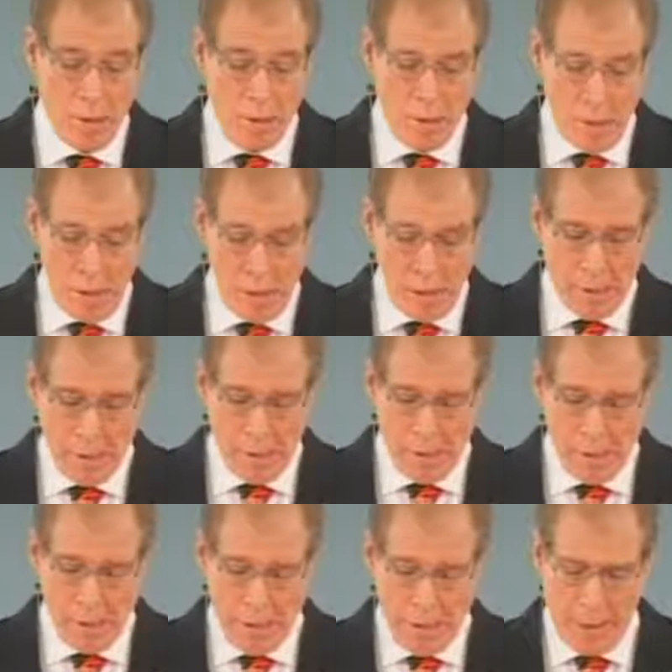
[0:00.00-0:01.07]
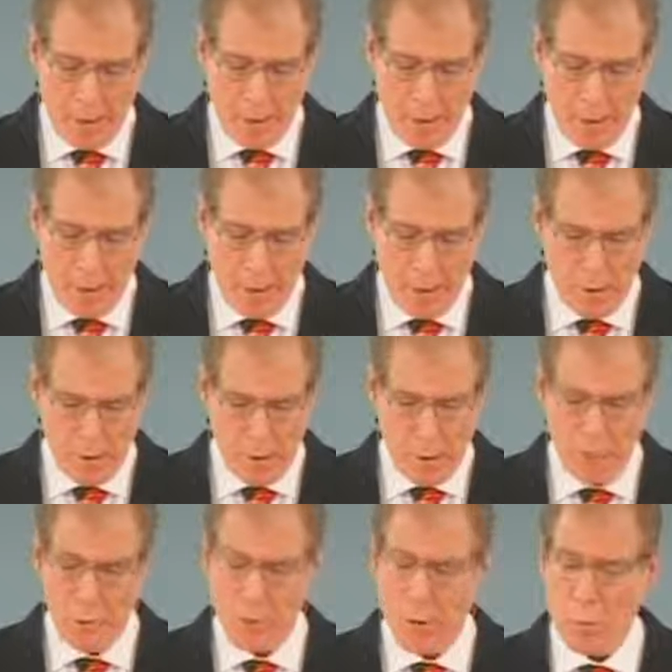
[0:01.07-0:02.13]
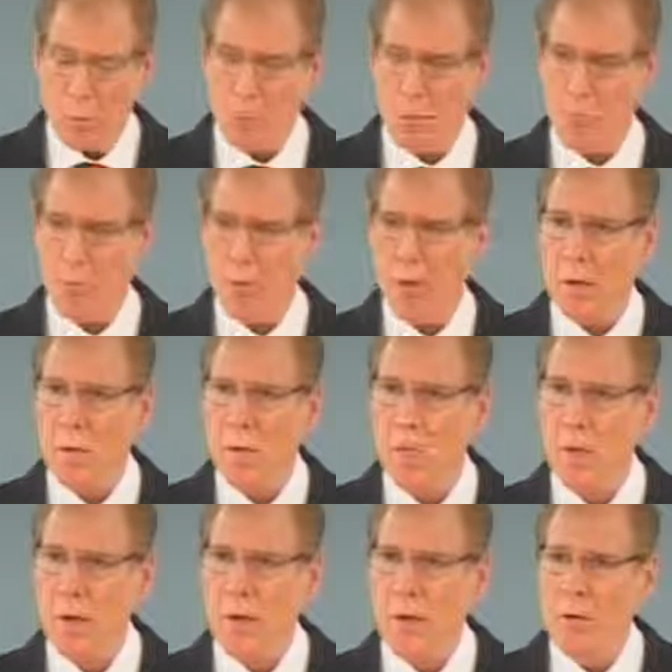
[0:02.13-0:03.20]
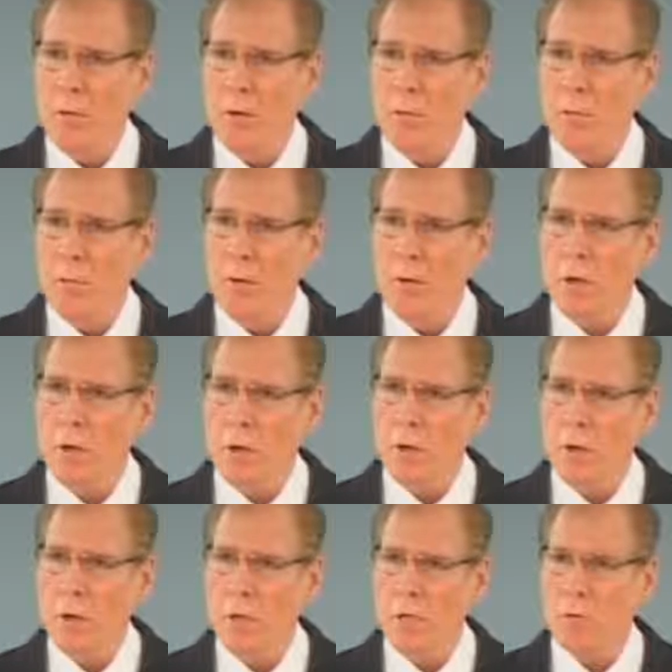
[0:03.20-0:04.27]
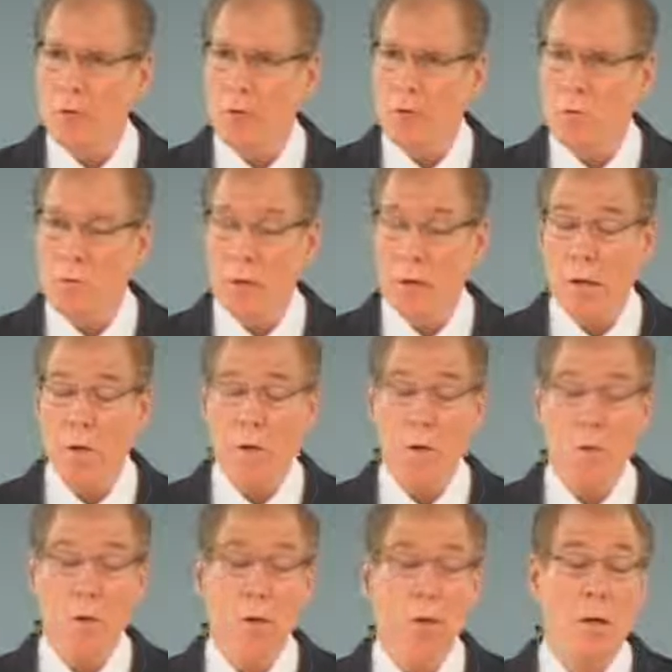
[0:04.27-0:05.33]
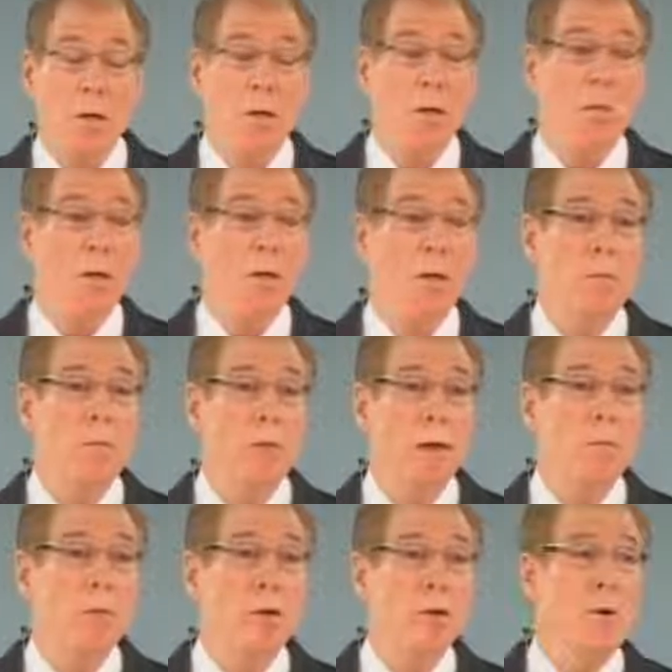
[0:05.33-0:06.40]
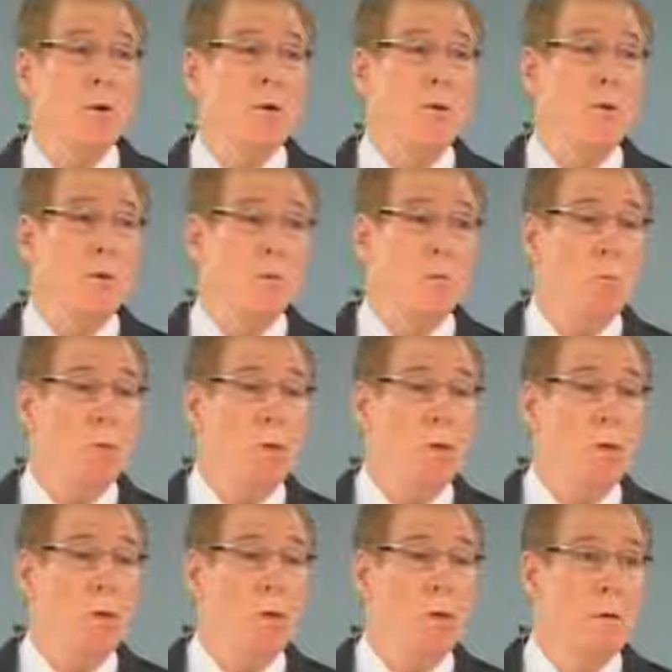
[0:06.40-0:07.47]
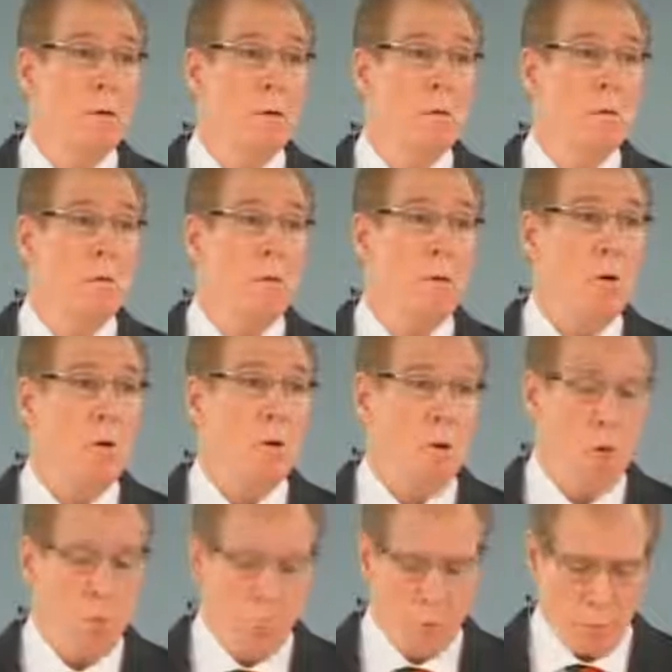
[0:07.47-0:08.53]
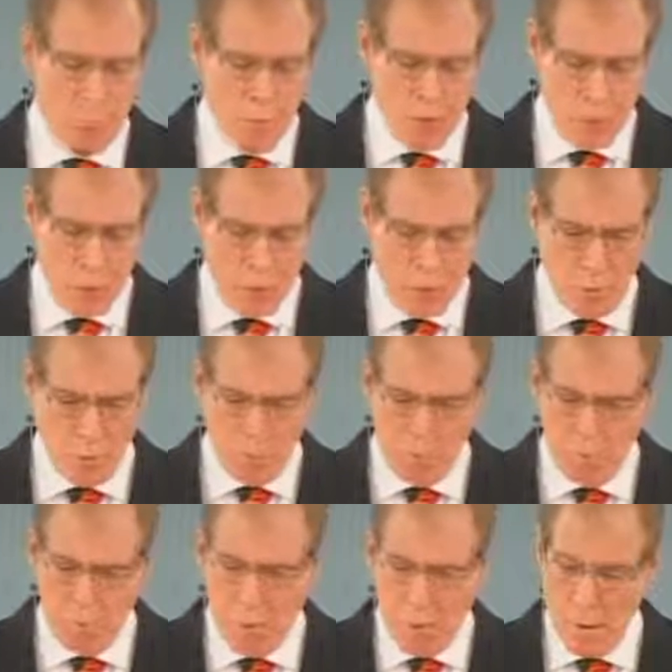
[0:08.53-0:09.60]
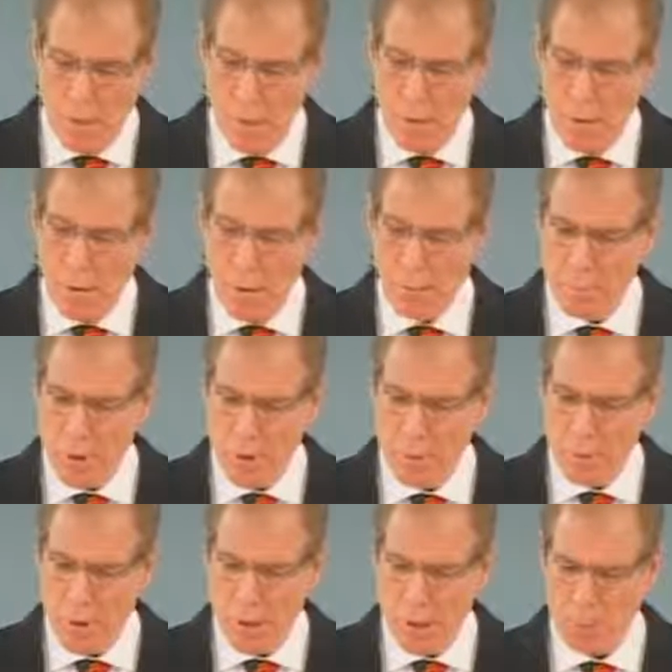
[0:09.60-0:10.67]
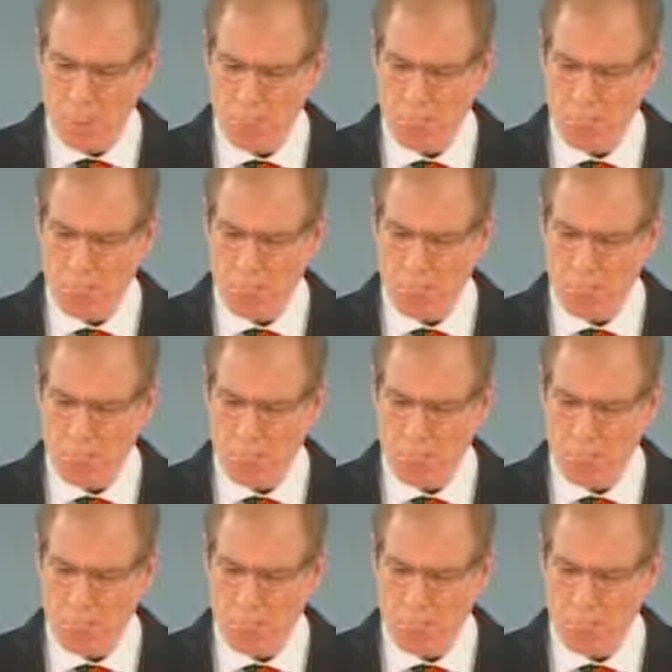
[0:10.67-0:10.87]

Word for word: and he asked me uh, as I was up there. He said, "What are you doing these days?" And I said, "Well, I'm uh, I'm down in Houston working for an old friend of yours named Bob Thieme,"